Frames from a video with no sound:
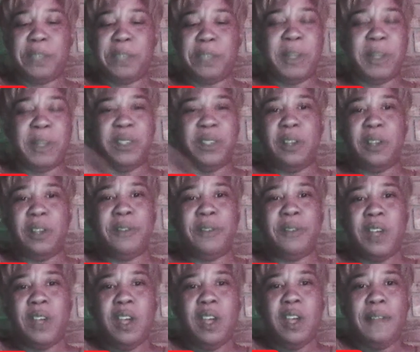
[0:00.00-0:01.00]
I love
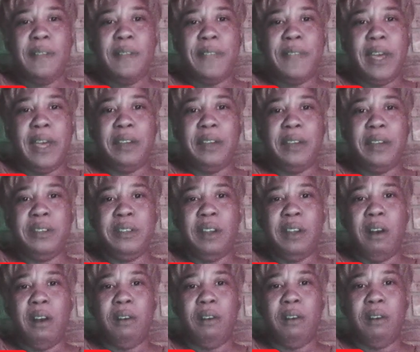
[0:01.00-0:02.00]
that
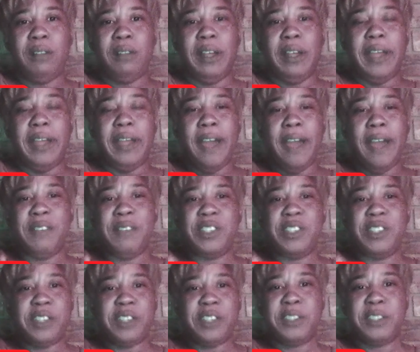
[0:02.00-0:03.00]
y'all like have each
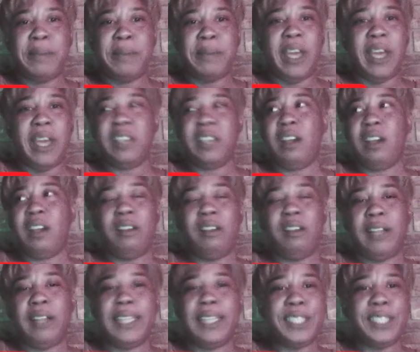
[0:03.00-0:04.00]
other's back. Y'all are
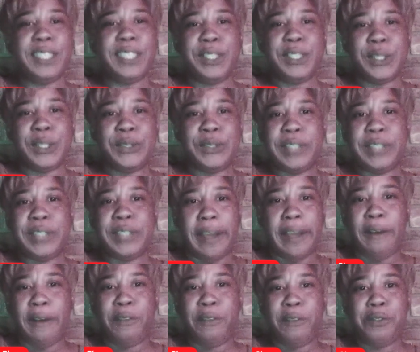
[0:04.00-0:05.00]
like 10 toes
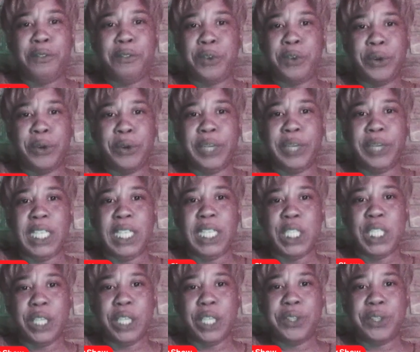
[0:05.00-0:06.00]
down for each
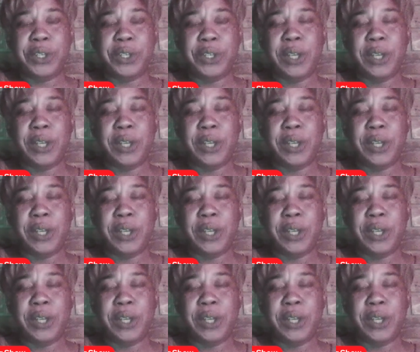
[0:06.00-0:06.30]
other.